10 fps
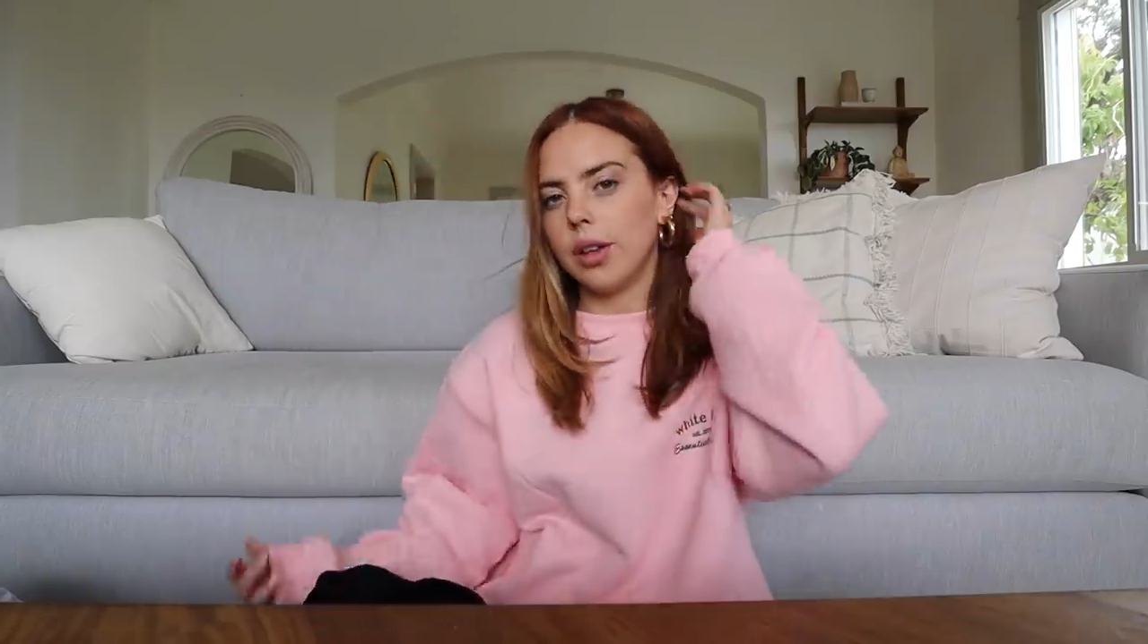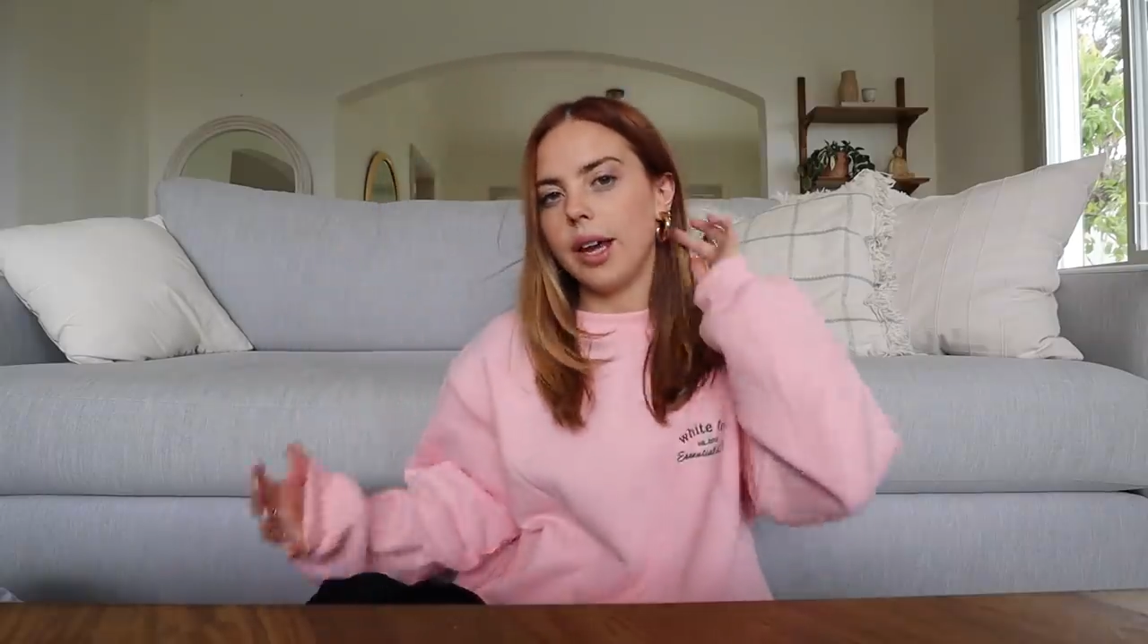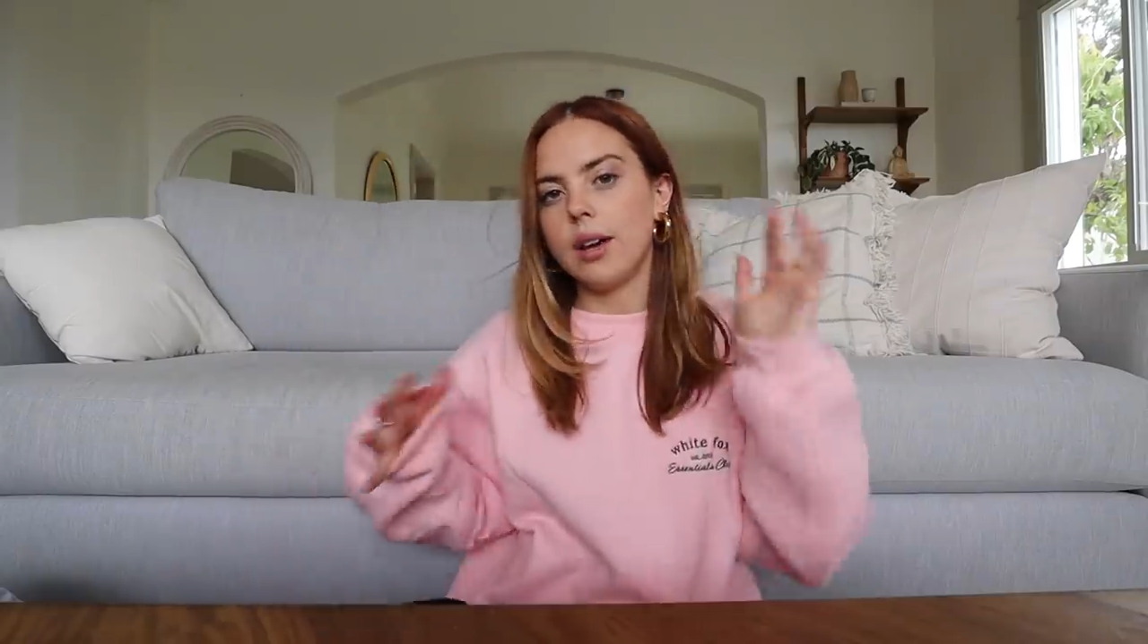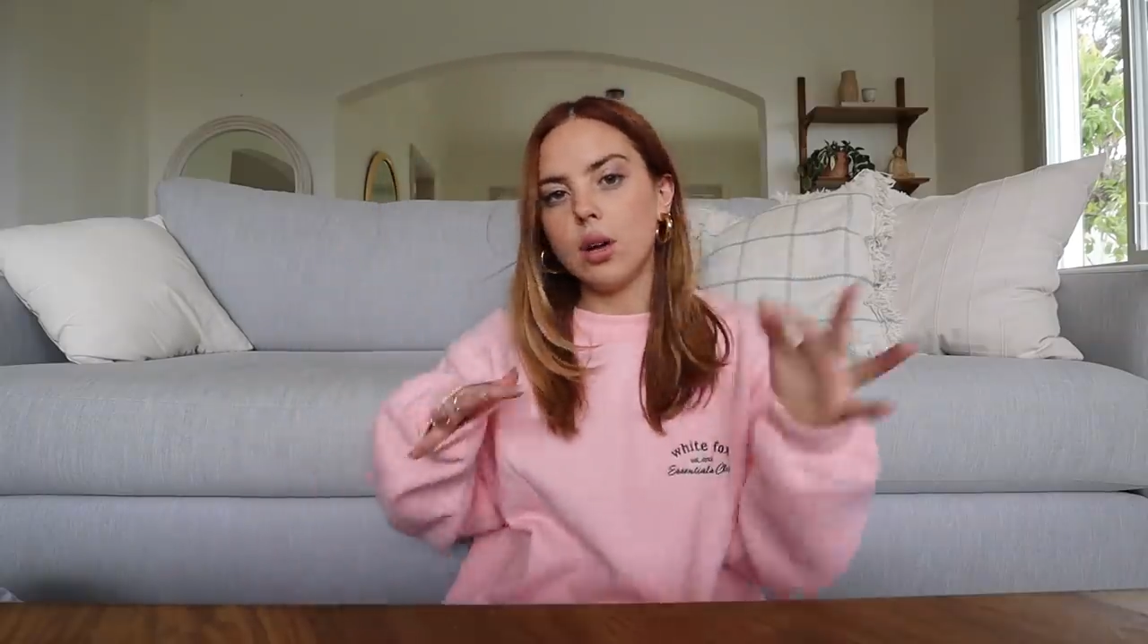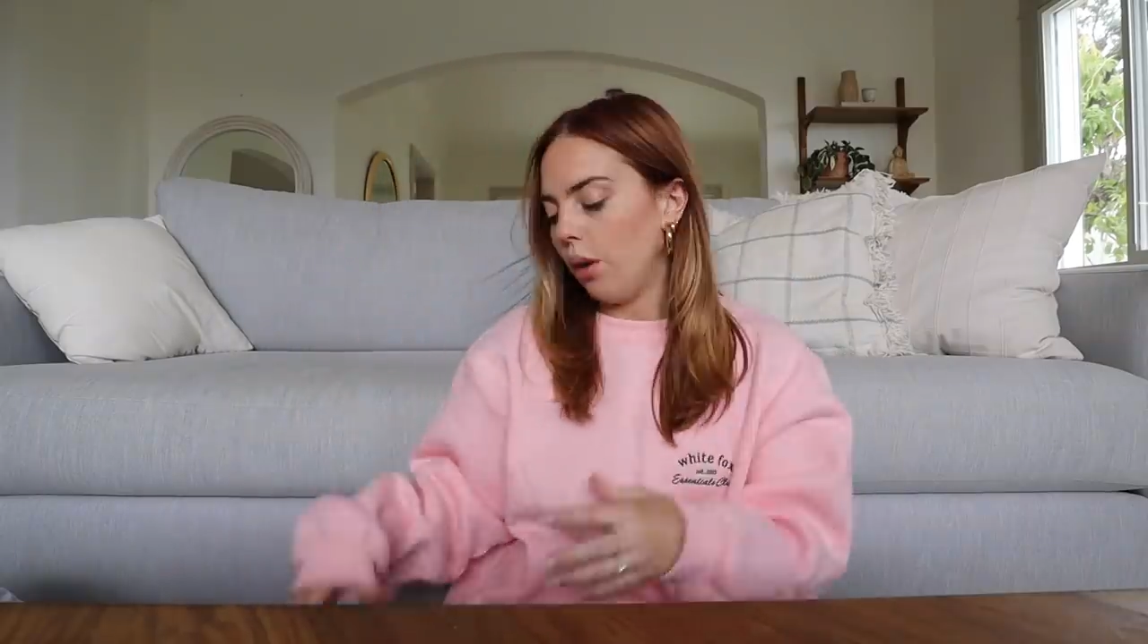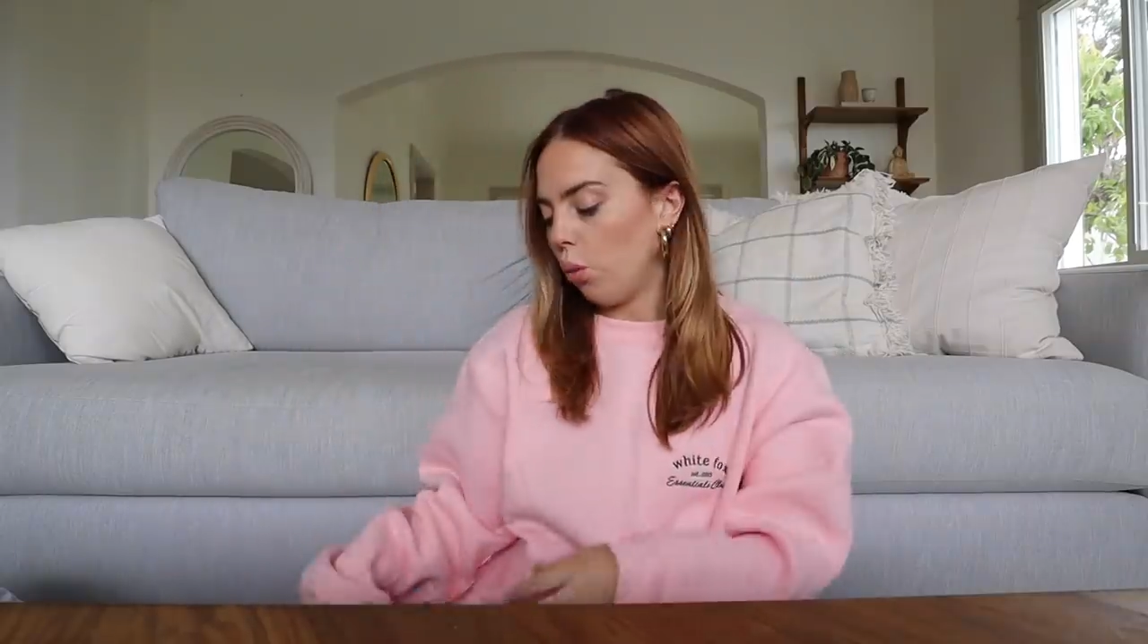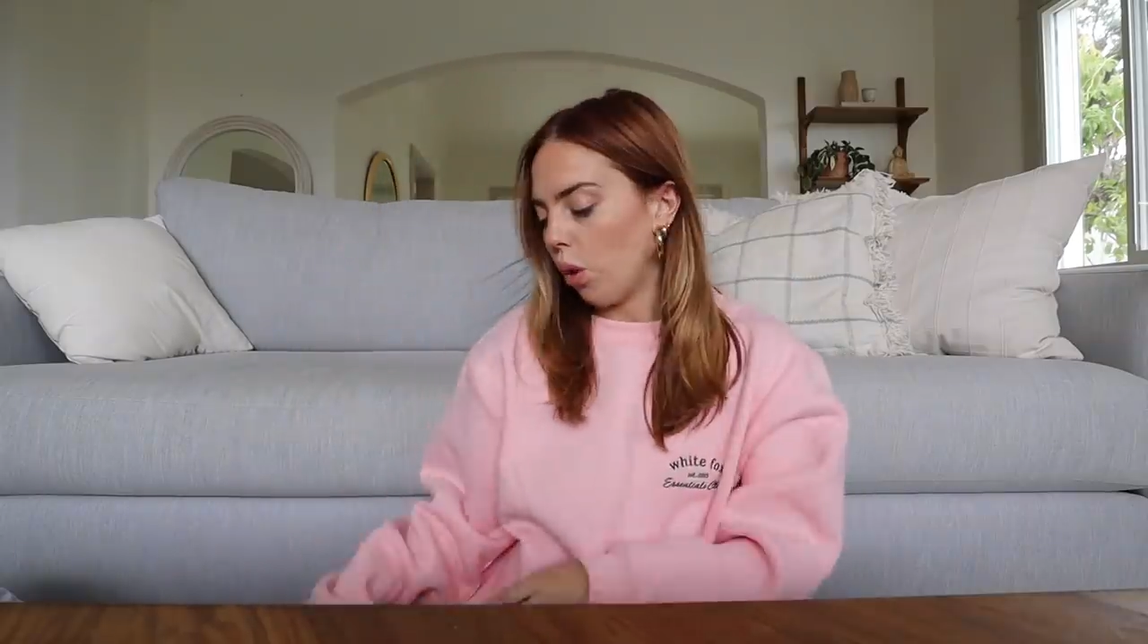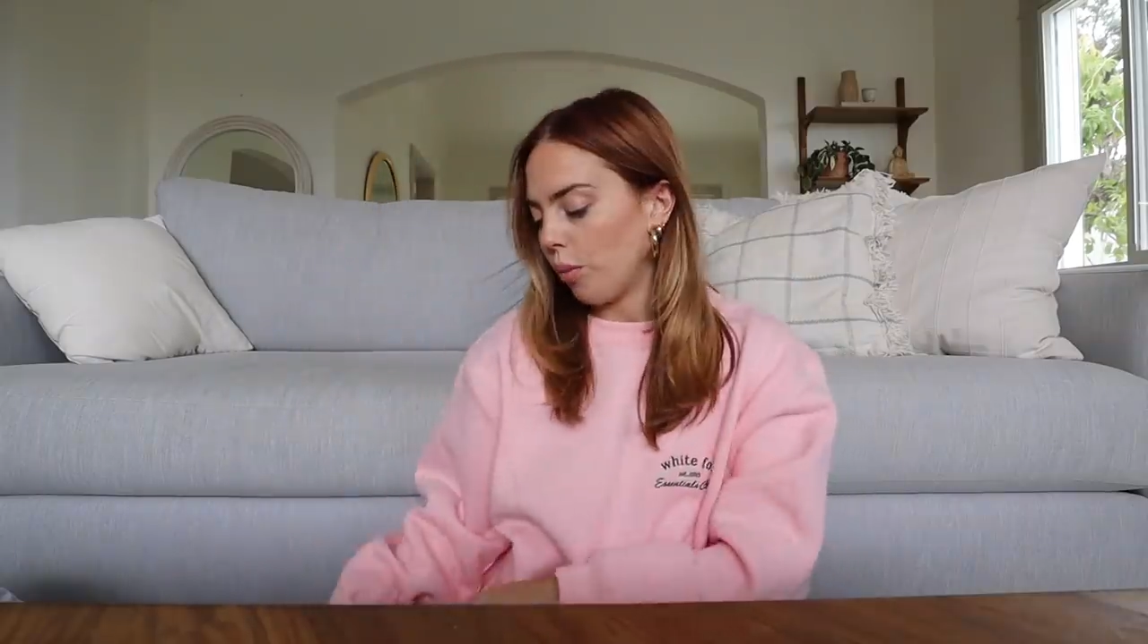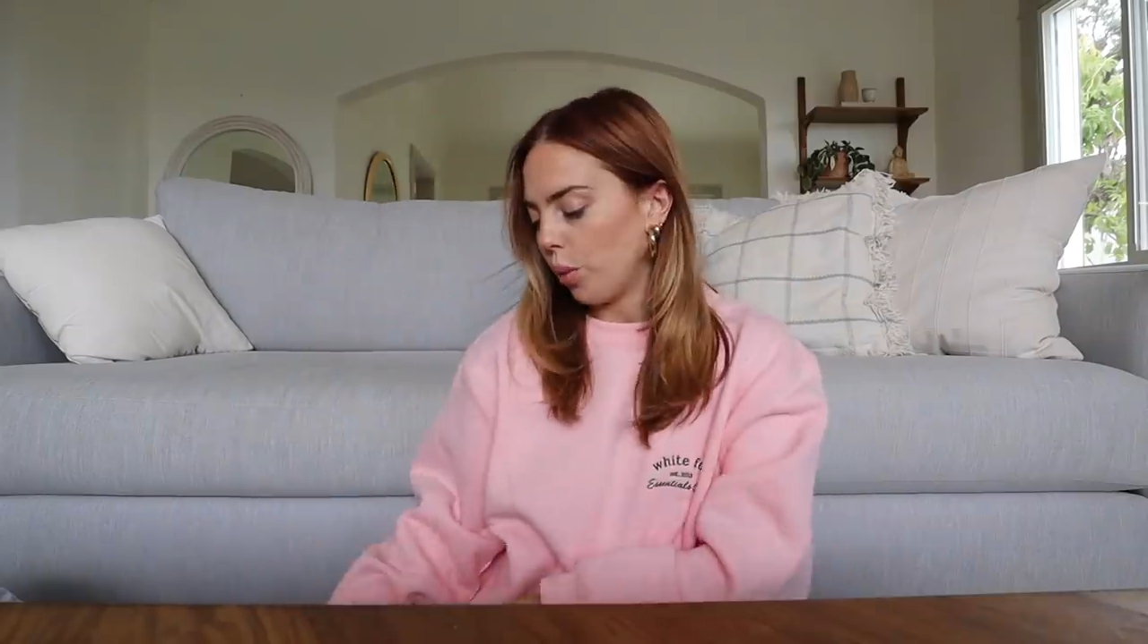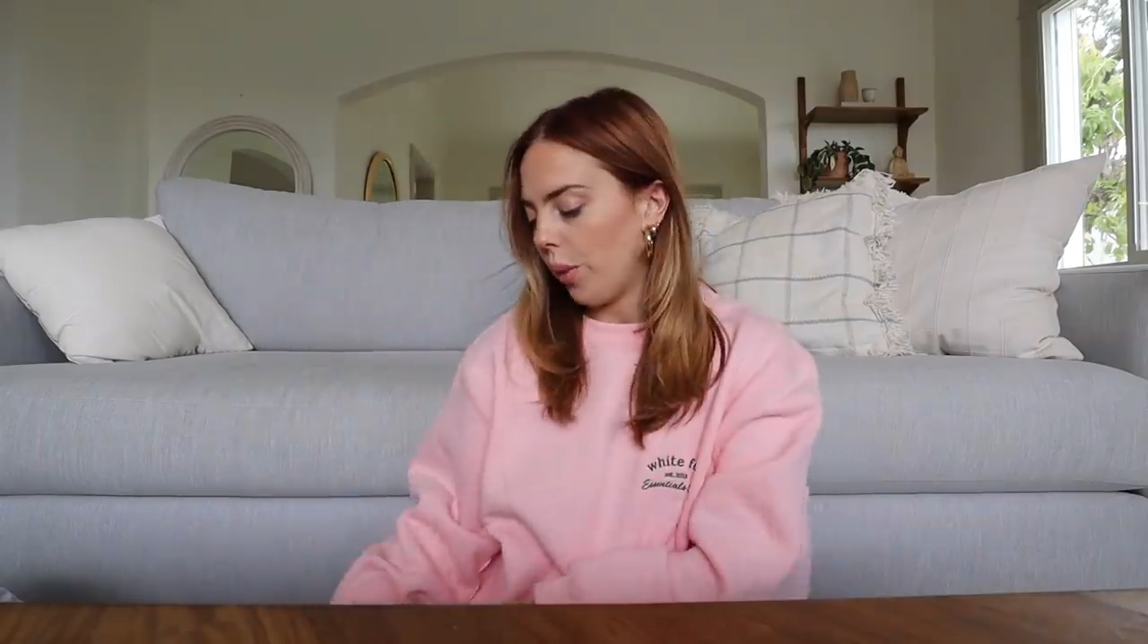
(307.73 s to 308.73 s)
like uh,
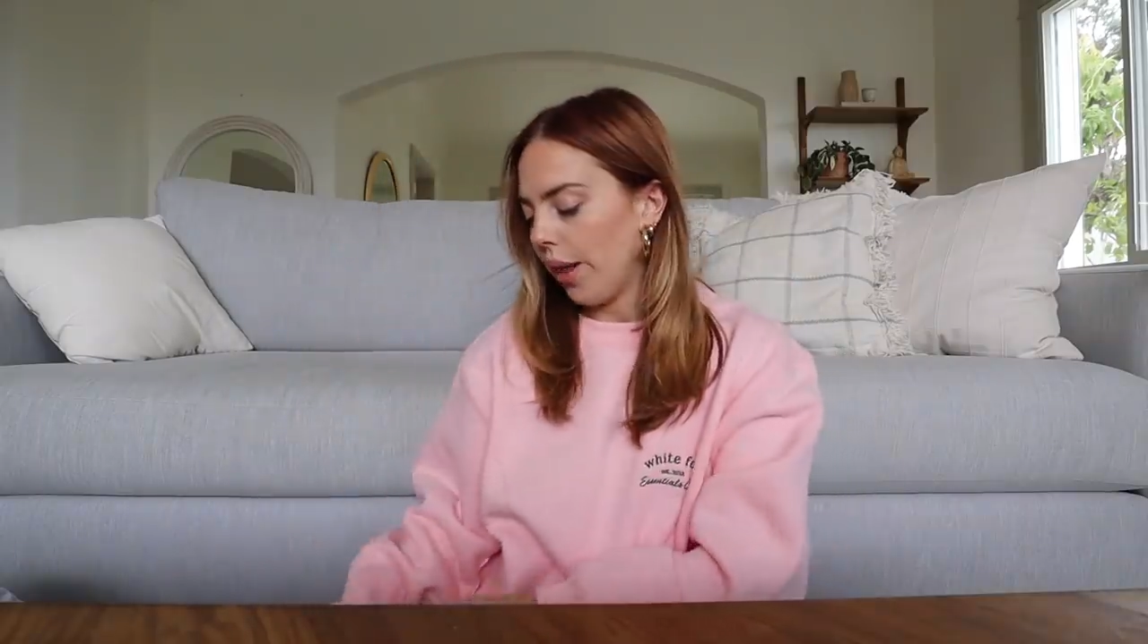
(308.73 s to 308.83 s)
warmer